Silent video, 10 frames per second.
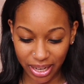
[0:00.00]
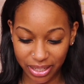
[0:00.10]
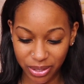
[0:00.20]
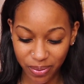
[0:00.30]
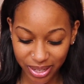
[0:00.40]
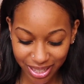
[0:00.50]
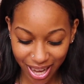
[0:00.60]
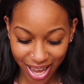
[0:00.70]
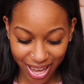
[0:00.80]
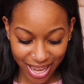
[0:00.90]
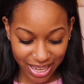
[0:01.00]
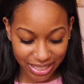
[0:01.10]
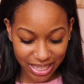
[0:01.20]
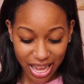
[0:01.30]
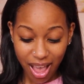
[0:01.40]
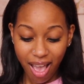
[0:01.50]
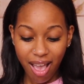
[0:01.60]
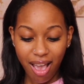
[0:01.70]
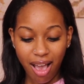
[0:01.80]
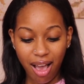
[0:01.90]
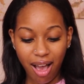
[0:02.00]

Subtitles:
And you guys,